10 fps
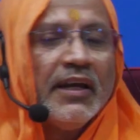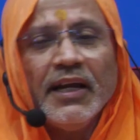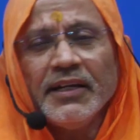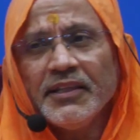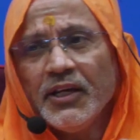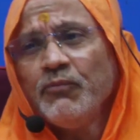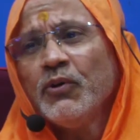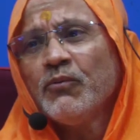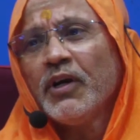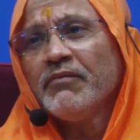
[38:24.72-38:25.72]
And
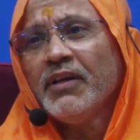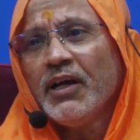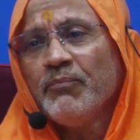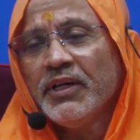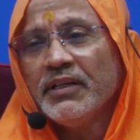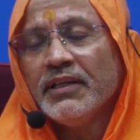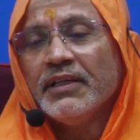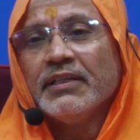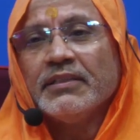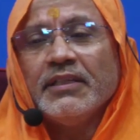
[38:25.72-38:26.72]
therefore what will happen?
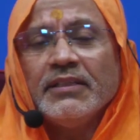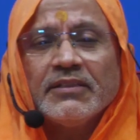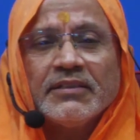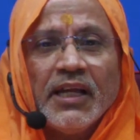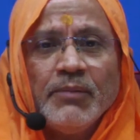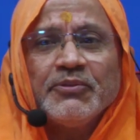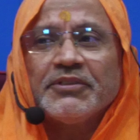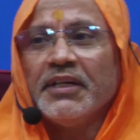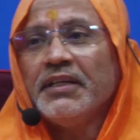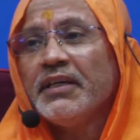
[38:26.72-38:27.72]
This
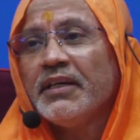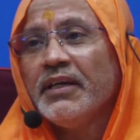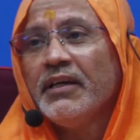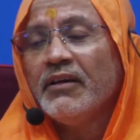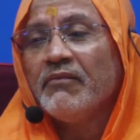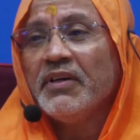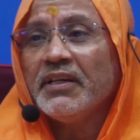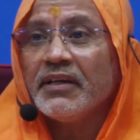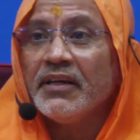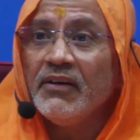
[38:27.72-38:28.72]
self-study will
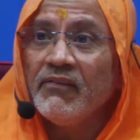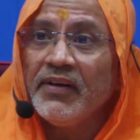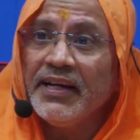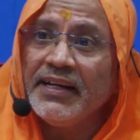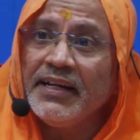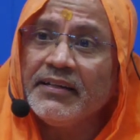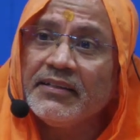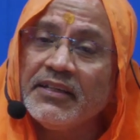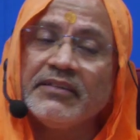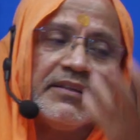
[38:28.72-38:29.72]
inflate
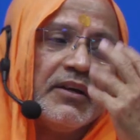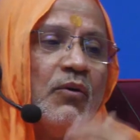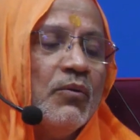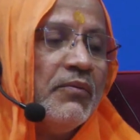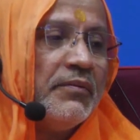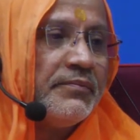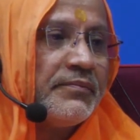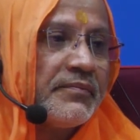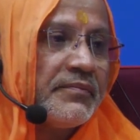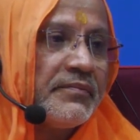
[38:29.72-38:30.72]
this ego.
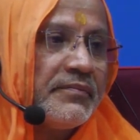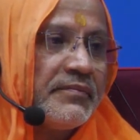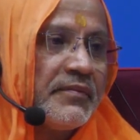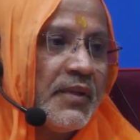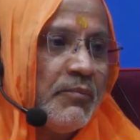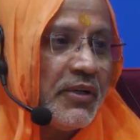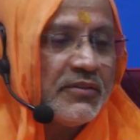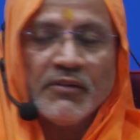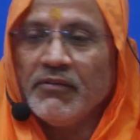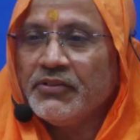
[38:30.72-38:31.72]

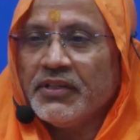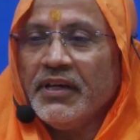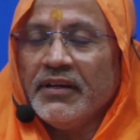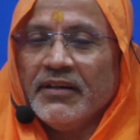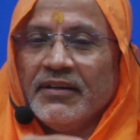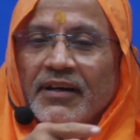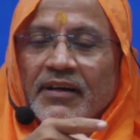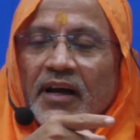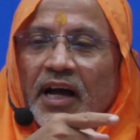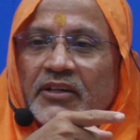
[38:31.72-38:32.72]
Person will say,
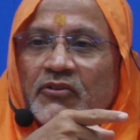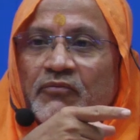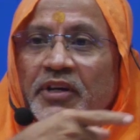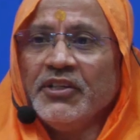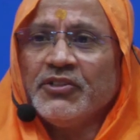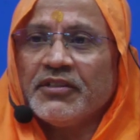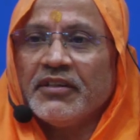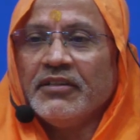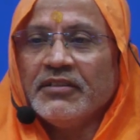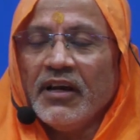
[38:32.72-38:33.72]
I have finished
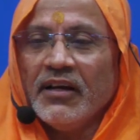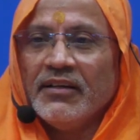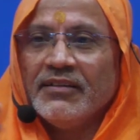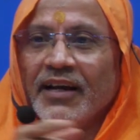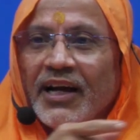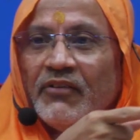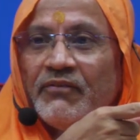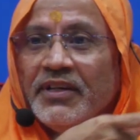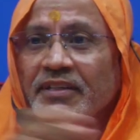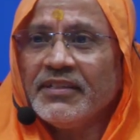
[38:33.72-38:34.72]
Isha, I have
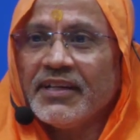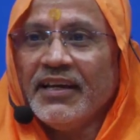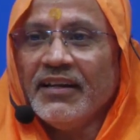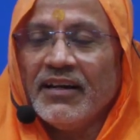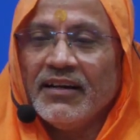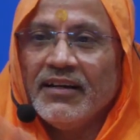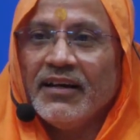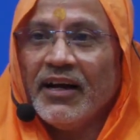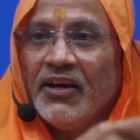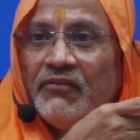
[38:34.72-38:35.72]
finished Kena,
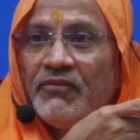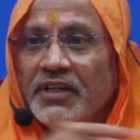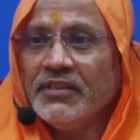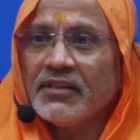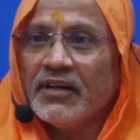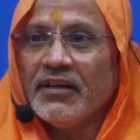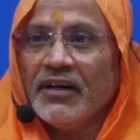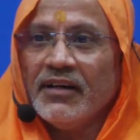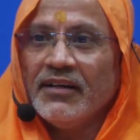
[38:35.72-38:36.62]
I have finished Katha.